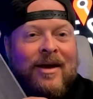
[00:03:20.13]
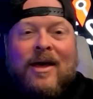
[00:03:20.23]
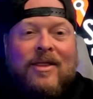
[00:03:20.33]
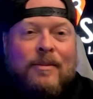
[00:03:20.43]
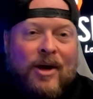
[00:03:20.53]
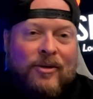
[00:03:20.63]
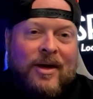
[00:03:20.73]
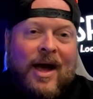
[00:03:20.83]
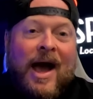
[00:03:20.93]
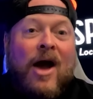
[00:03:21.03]
In the
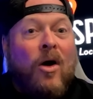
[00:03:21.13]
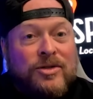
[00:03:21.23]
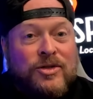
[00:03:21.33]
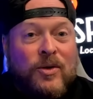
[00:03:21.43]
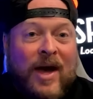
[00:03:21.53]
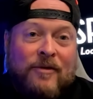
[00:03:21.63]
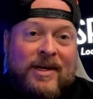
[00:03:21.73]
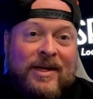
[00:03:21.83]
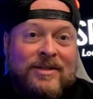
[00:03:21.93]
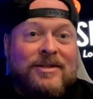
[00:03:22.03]
building, I also have a
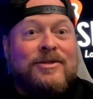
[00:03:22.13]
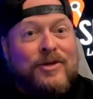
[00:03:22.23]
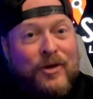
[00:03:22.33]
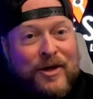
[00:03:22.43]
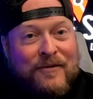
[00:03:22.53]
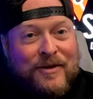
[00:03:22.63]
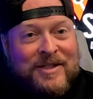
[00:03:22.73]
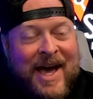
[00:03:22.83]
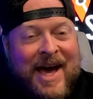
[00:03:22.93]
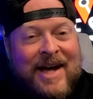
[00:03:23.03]
piece that's looking for
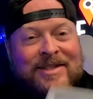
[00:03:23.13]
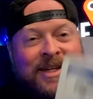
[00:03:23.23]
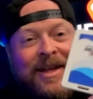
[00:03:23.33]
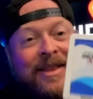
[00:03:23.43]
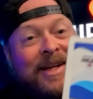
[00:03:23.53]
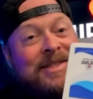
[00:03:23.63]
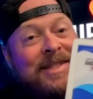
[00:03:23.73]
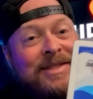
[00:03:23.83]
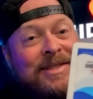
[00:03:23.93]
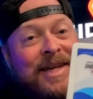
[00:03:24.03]
tags. That's
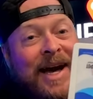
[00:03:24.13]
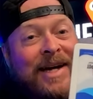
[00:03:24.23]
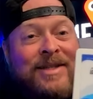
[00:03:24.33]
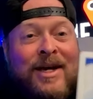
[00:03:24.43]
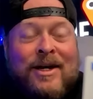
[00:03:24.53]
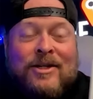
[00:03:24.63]
these guys.